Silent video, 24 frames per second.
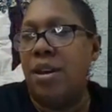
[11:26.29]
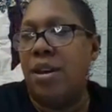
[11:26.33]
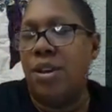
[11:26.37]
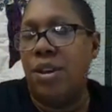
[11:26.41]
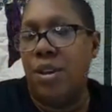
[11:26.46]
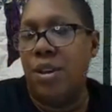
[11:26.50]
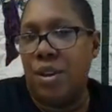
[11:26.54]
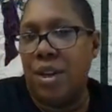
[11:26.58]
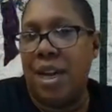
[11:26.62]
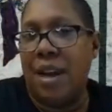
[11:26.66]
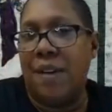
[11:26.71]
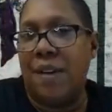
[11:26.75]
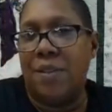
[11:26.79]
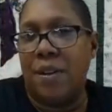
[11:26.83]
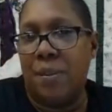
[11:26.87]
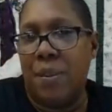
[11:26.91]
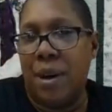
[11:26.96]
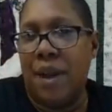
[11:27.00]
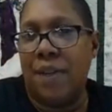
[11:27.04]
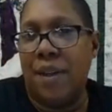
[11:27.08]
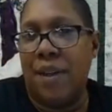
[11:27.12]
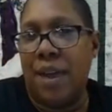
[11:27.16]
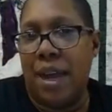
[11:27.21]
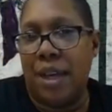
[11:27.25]
You're going to have to
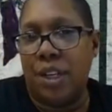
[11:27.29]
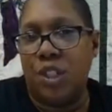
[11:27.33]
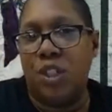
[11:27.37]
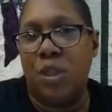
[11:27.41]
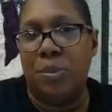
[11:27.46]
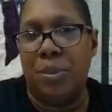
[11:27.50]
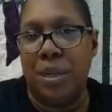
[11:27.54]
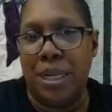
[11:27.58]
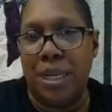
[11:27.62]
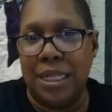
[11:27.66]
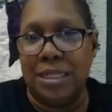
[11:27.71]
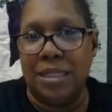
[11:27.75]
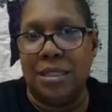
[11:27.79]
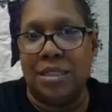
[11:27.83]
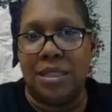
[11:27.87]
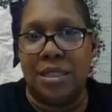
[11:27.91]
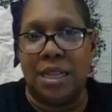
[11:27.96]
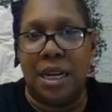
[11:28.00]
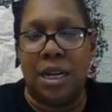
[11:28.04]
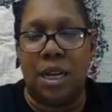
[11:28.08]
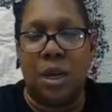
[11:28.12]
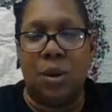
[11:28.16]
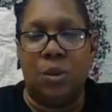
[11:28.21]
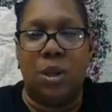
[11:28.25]
buy the extra pieces
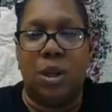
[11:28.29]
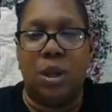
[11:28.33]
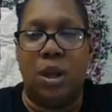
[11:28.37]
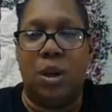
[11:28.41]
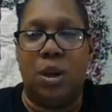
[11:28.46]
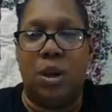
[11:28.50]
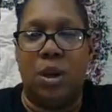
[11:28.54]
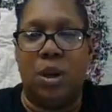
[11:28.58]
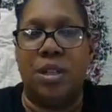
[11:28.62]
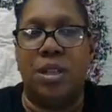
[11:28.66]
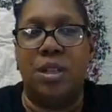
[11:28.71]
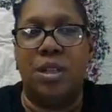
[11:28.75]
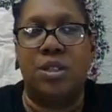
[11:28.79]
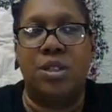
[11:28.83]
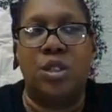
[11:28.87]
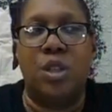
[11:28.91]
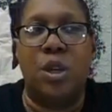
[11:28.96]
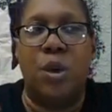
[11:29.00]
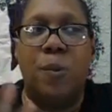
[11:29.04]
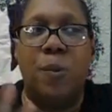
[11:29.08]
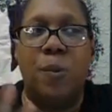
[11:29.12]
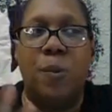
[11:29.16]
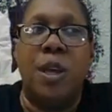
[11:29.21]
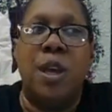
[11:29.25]
that go along with it.
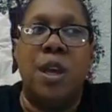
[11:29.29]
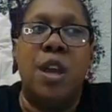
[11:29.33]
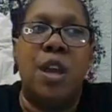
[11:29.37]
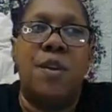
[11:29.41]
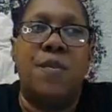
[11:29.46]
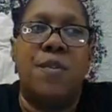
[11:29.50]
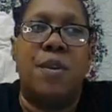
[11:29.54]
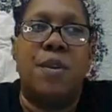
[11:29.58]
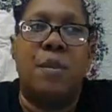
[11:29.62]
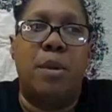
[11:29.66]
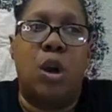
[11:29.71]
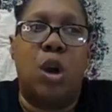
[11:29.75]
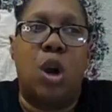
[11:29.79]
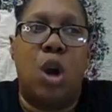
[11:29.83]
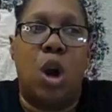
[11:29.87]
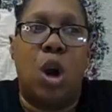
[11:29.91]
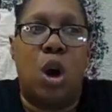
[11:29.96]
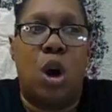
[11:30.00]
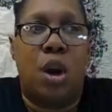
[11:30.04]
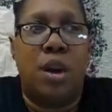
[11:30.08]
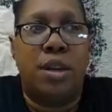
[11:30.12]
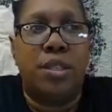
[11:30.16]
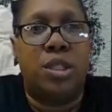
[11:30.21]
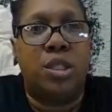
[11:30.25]
So from a
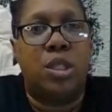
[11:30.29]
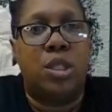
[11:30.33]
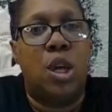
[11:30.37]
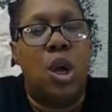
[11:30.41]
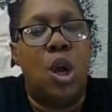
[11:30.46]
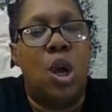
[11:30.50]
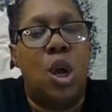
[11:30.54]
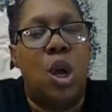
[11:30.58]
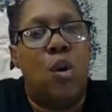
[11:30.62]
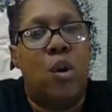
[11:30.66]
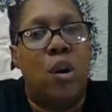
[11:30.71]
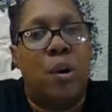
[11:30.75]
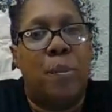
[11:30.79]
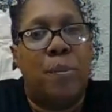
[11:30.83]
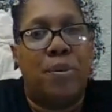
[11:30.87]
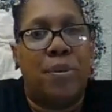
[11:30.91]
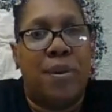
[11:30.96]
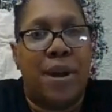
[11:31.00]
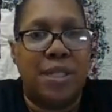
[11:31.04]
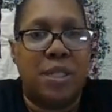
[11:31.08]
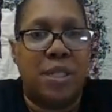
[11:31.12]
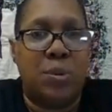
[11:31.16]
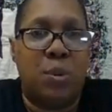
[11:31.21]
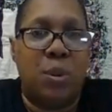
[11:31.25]
cost or a
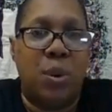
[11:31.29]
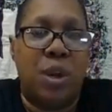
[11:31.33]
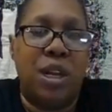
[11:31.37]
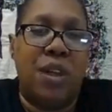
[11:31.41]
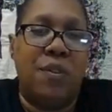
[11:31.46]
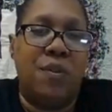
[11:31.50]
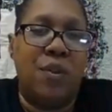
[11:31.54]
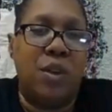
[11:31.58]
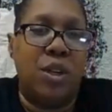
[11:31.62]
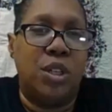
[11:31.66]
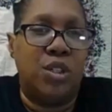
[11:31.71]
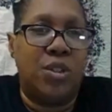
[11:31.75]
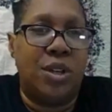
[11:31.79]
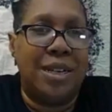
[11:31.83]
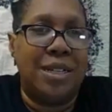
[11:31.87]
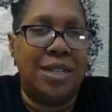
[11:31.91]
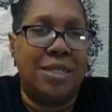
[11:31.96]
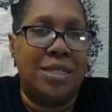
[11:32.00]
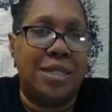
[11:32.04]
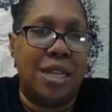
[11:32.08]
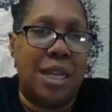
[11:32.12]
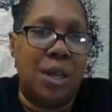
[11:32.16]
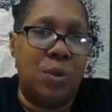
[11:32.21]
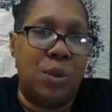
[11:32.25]
price point, if you're trying to
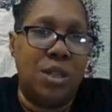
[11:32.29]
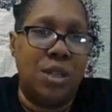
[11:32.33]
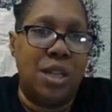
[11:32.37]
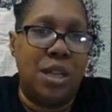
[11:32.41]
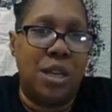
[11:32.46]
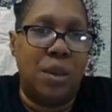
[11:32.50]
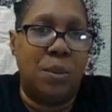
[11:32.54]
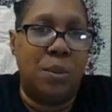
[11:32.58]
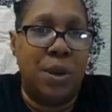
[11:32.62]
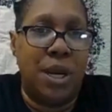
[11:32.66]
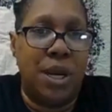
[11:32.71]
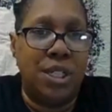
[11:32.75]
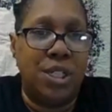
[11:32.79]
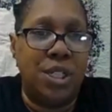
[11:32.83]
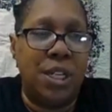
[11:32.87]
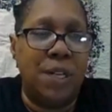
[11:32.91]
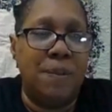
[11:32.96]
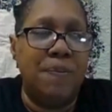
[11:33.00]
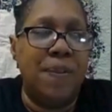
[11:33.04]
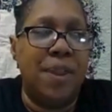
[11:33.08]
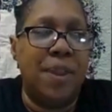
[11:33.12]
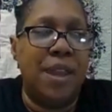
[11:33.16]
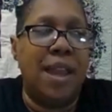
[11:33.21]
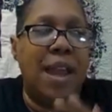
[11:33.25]
stay within a budget,
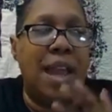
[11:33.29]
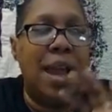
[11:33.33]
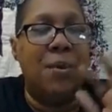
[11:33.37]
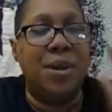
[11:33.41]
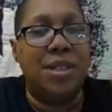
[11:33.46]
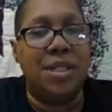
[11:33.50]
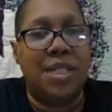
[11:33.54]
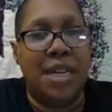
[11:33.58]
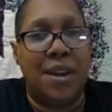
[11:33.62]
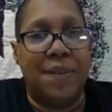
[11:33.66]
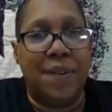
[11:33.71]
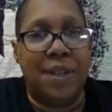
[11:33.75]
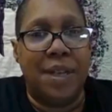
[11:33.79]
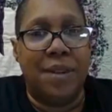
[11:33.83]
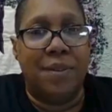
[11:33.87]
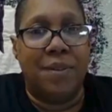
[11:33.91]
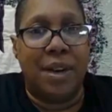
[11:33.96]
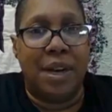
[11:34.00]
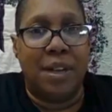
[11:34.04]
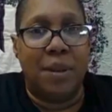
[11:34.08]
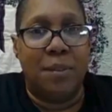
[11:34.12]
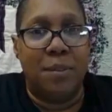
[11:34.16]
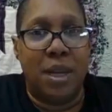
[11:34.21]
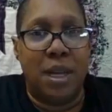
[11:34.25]
I would definitely
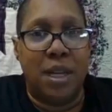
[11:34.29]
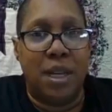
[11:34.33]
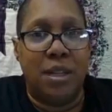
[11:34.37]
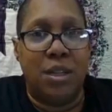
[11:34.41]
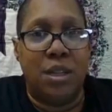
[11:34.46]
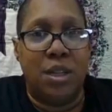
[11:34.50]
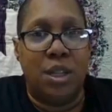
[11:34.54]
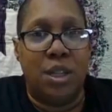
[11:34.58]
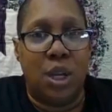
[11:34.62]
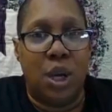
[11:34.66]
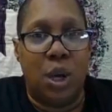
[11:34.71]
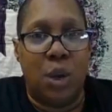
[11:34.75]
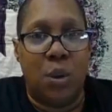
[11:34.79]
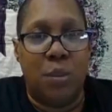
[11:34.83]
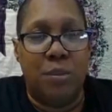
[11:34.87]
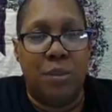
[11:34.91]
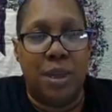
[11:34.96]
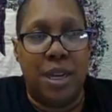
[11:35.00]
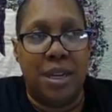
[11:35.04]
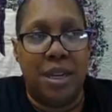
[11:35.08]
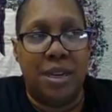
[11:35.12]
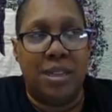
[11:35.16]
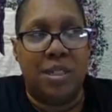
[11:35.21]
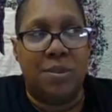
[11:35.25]
recommend the Go
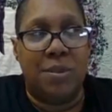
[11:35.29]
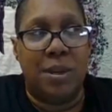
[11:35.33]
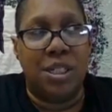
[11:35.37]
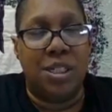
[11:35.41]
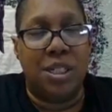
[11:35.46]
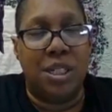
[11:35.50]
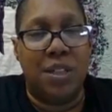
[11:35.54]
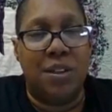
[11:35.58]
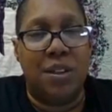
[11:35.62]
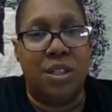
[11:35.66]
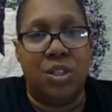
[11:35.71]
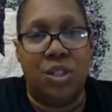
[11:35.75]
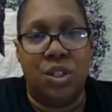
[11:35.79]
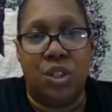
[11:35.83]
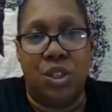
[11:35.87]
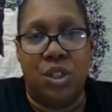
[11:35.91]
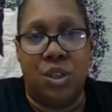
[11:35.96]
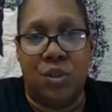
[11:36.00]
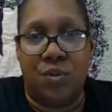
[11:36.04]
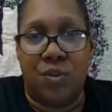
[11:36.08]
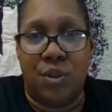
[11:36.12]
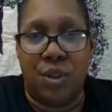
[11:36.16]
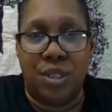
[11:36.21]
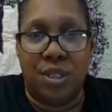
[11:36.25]
Me, especially this is
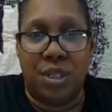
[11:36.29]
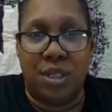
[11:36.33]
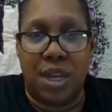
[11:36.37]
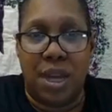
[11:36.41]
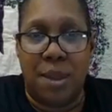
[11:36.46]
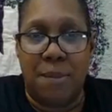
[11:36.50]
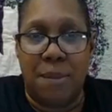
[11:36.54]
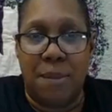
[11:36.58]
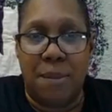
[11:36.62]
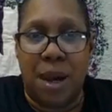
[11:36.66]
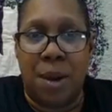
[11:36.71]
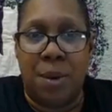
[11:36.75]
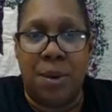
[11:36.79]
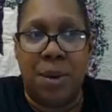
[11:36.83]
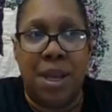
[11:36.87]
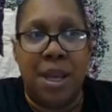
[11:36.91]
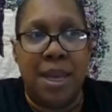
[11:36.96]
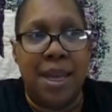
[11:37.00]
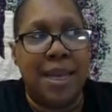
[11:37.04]
your first time out.